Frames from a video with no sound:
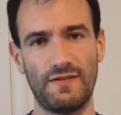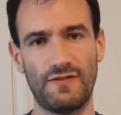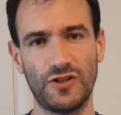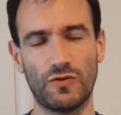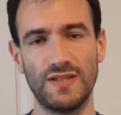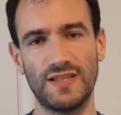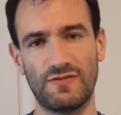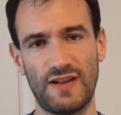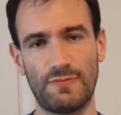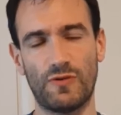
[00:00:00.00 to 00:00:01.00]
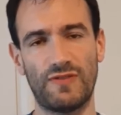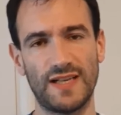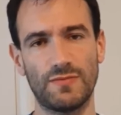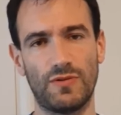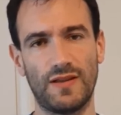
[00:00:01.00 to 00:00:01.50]
joint is more
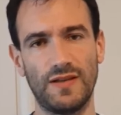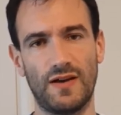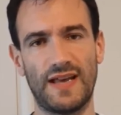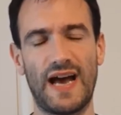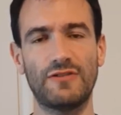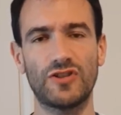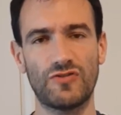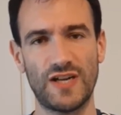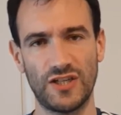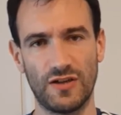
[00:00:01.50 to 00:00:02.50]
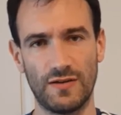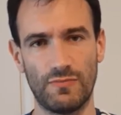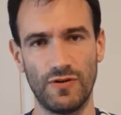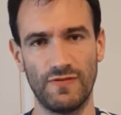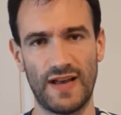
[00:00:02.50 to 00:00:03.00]
flexible than the other, how's stretching going to
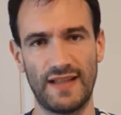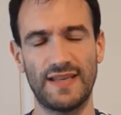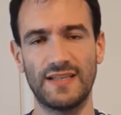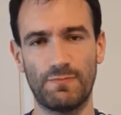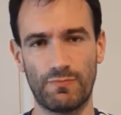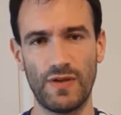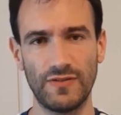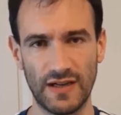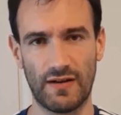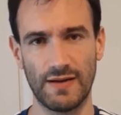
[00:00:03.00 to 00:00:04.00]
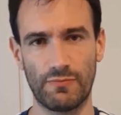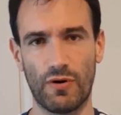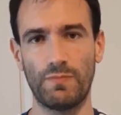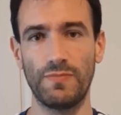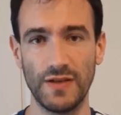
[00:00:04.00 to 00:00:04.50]
improve that? There's an underlying
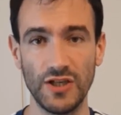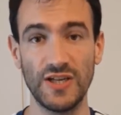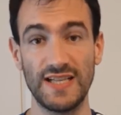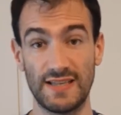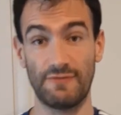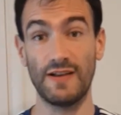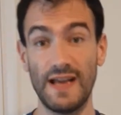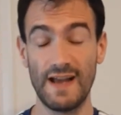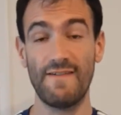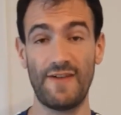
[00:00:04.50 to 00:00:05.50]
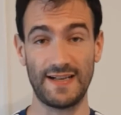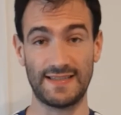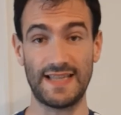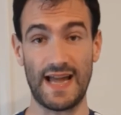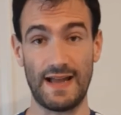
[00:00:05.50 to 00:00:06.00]
problem that you need to fix
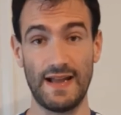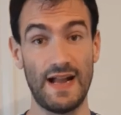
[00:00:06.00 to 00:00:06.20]
there.